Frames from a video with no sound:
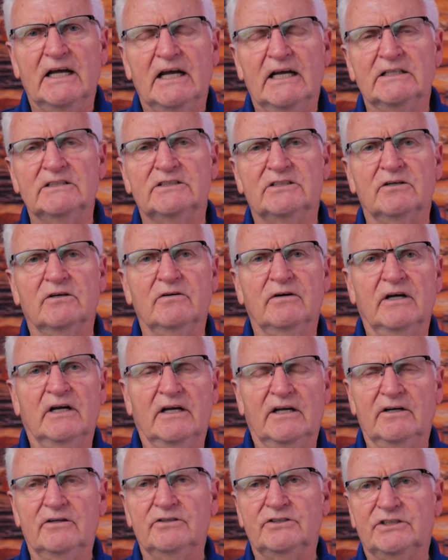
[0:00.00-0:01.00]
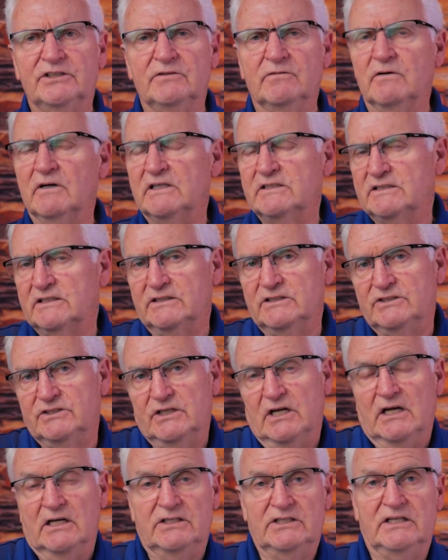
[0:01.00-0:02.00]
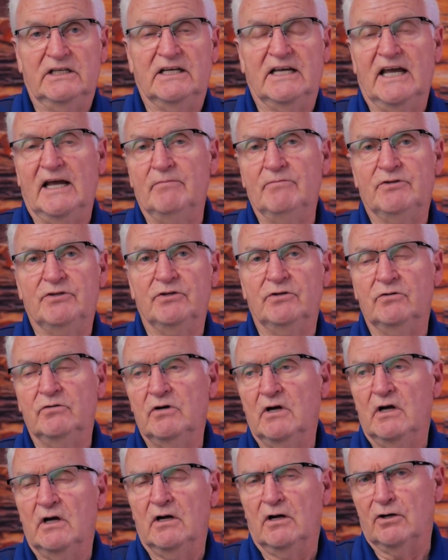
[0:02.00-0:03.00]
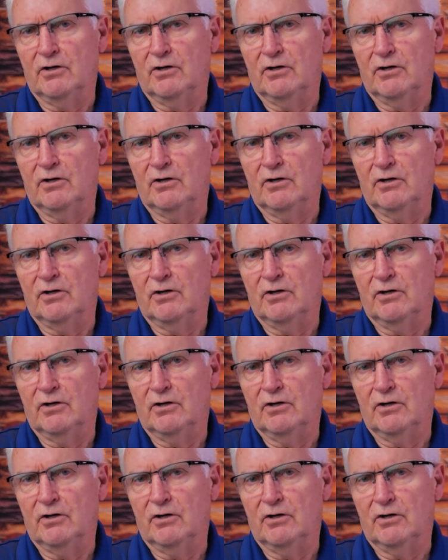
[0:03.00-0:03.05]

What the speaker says: And so here she was, and she came to